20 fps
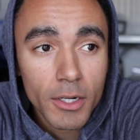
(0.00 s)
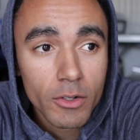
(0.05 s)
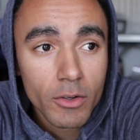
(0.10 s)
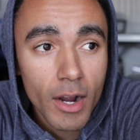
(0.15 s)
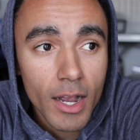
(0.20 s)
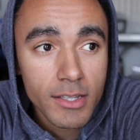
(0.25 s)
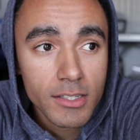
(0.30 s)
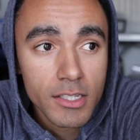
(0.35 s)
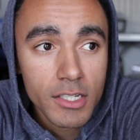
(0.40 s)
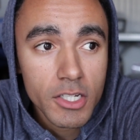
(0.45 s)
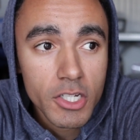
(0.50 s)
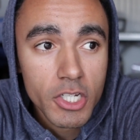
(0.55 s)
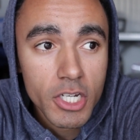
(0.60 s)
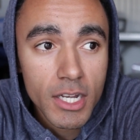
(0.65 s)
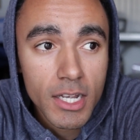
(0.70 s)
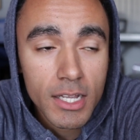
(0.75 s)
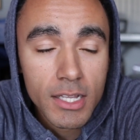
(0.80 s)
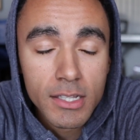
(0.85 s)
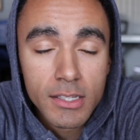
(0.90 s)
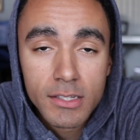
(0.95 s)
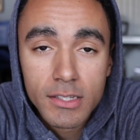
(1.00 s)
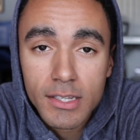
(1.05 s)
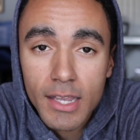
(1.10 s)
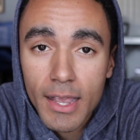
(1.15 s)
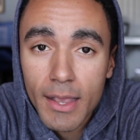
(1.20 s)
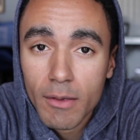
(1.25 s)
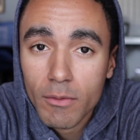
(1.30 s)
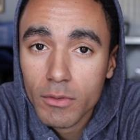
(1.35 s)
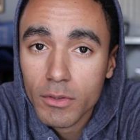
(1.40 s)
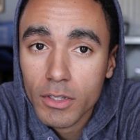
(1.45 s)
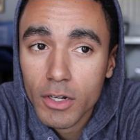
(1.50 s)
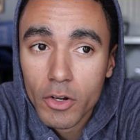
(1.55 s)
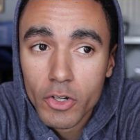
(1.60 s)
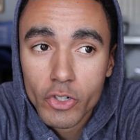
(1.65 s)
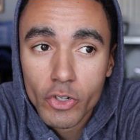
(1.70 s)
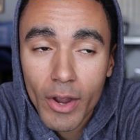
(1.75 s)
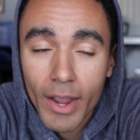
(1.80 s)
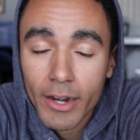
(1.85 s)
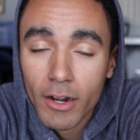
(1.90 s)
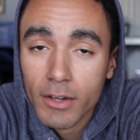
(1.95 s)
across these jeans, you know,
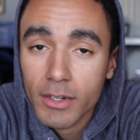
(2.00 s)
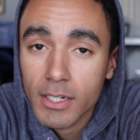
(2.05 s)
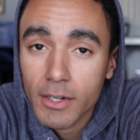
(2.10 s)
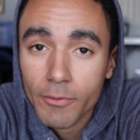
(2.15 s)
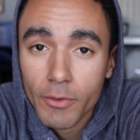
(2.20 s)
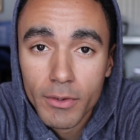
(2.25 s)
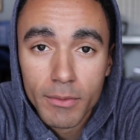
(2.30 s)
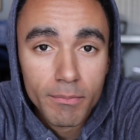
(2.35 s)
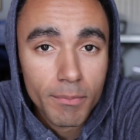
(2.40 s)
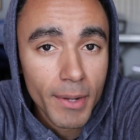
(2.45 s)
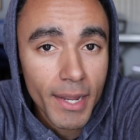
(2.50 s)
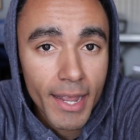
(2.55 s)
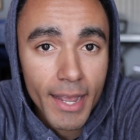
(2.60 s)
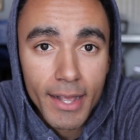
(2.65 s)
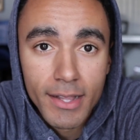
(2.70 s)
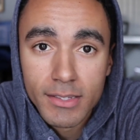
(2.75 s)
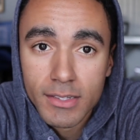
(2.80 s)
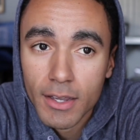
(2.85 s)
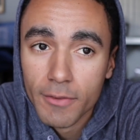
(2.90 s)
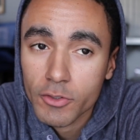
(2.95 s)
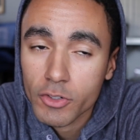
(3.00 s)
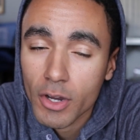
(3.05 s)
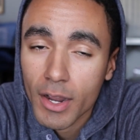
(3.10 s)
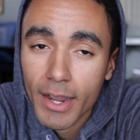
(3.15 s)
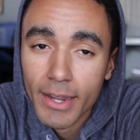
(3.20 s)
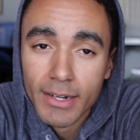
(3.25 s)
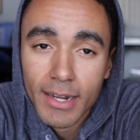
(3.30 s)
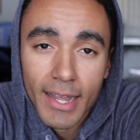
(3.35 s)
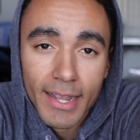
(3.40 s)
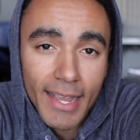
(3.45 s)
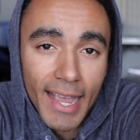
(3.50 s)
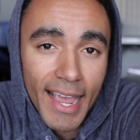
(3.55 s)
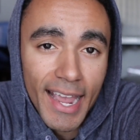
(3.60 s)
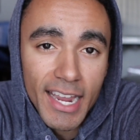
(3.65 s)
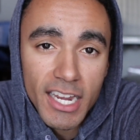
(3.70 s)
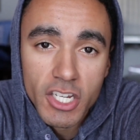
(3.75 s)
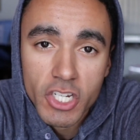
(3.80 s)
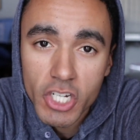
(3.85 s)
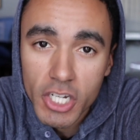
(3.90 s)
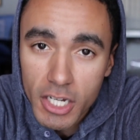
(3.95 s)
trying on different pants. I've tried like
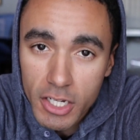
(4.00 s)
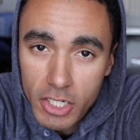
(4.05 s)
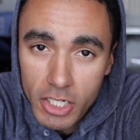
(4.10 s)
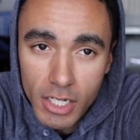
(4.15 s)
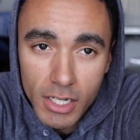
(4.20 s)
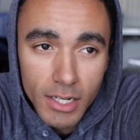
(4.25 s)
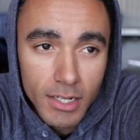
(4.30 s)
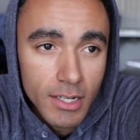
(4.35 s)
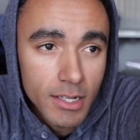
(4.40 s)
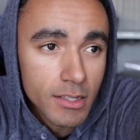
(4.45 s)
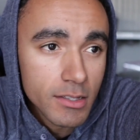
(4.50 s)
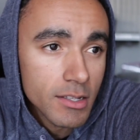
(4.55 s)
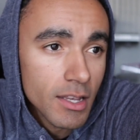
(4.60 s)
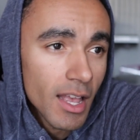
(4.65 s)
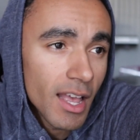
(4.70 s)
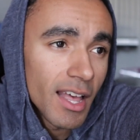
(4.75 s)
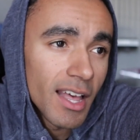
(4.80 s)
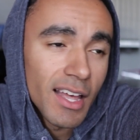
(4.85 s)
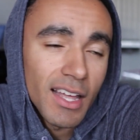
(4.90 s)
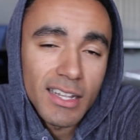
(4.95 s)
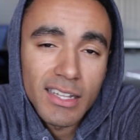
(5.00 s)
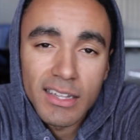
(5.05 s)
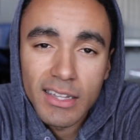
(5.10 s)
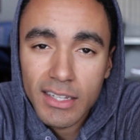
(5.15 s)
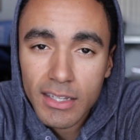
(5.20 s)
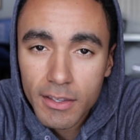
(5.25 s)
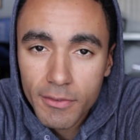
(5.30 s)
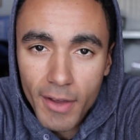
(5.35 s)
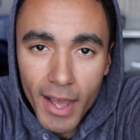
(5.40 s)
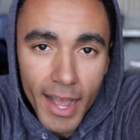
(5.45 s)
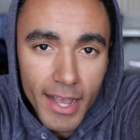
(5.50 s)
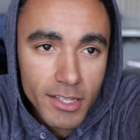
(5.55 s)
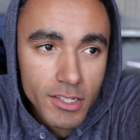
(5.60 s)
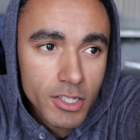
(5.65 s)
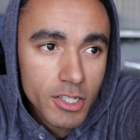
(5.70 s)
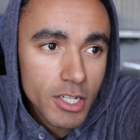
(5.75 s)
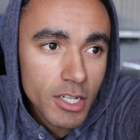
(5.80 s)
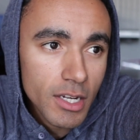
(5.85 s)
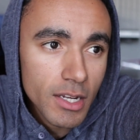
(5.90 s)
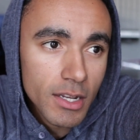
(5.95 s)
AG jeans,
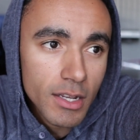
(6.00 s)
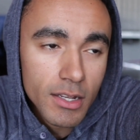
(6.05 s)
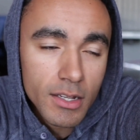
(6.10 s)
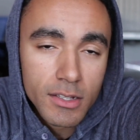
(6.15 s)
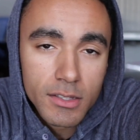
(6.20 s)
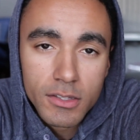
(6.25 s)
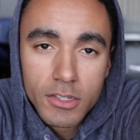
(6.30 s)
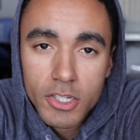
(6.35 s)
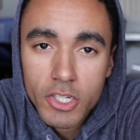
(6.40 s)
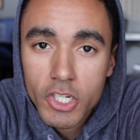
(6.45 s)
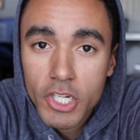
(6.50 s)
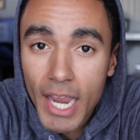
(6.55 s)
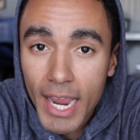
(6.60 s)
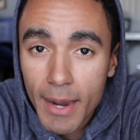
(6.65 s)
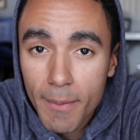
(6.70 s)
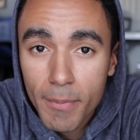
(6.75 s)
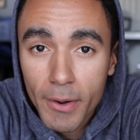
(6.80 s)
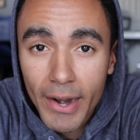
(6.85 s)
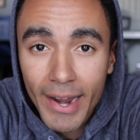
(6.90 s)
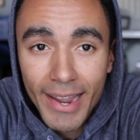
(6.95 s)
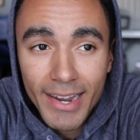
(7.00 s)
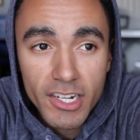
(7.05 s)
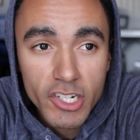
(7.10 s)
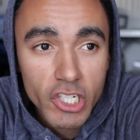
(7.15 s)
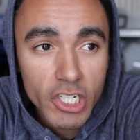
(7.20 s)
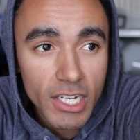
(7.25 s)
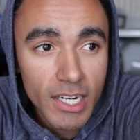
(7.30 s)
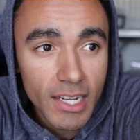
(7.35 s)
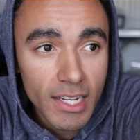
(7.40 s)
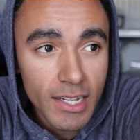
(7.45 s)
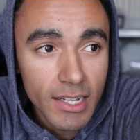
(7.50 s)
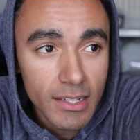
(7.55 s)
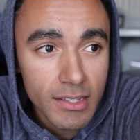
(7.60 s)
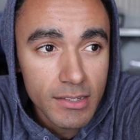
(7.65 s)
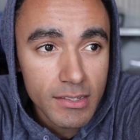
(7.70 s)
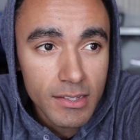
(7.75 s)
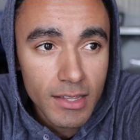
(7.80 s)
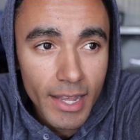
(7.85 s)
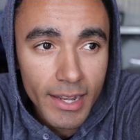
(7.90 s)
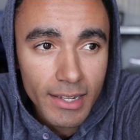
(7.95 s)
Levi's jeans, J Brand
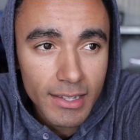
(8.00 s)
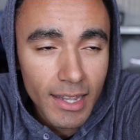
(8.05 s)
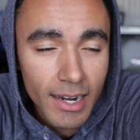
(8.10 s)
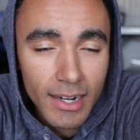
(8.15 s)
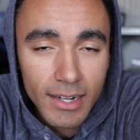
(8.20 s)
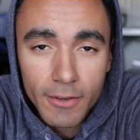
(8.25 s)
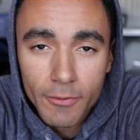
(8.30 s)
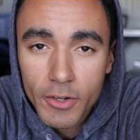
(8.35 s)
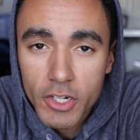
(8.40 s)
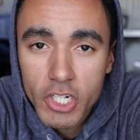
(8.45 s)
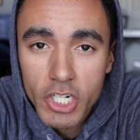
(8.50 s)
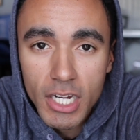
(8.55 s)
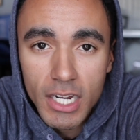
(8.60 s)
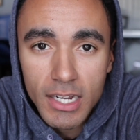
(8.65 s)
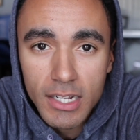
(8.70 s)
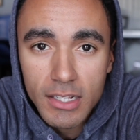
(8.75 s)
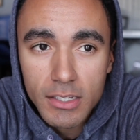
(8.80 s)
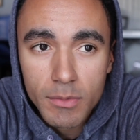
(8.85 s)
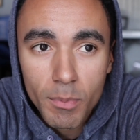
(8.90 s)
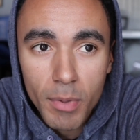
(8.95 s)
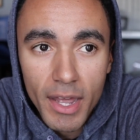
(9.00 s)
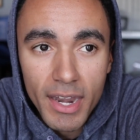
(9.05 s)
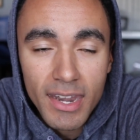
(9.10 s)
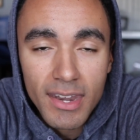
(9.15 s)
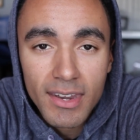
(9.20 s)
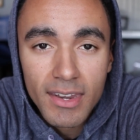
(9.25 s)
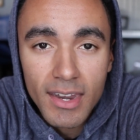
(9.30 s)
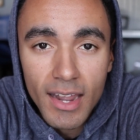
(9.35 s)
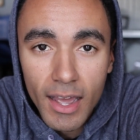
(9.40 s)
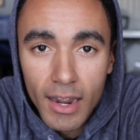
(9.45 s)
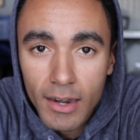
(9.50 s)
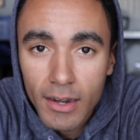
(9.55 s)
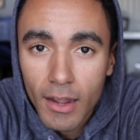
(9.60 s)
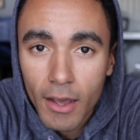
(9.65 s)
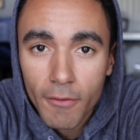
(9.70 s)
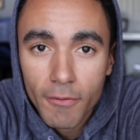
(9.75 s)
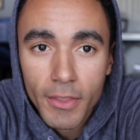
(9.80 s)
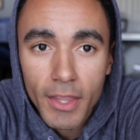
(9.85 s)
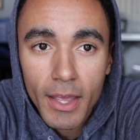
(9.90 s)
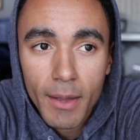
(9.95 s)
jeans, like a lot of different jeans, but none
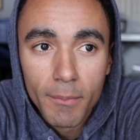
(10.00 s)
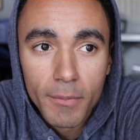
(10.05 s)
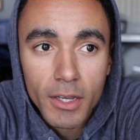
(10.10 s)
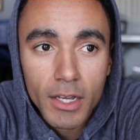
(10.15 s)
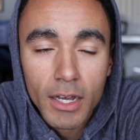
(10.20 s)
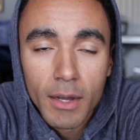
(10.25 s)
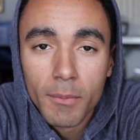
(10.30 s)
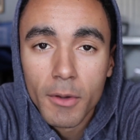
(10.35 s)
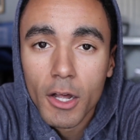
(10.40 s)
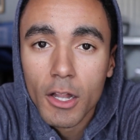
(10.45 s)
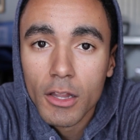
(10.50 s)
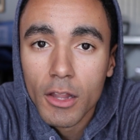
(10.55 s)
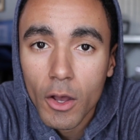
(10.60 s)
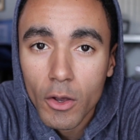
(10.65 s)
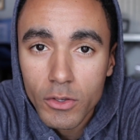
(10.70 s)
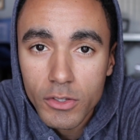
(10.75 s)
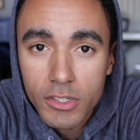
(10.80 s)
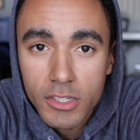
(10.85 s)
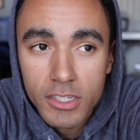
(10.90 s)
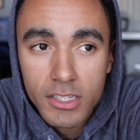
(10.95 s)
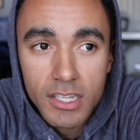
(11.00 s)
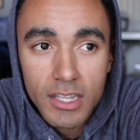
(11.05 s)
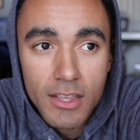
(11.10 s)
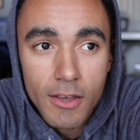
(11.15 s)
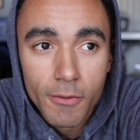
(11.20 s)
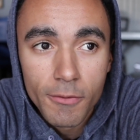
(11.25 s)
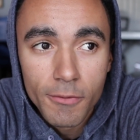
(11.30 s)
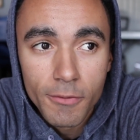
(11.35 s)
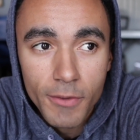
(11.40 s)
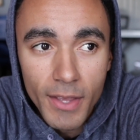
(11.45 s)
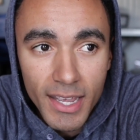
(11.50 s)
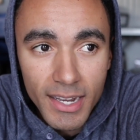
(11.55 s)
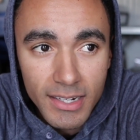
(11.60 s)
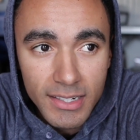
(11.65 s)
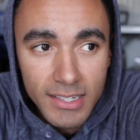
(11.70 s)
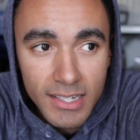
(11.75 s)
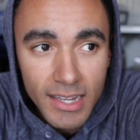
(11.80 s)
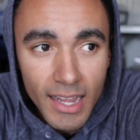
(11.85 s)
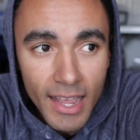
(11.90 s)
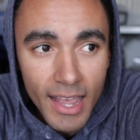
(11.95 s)
of them come close to the
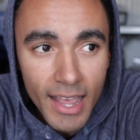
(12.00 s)
fit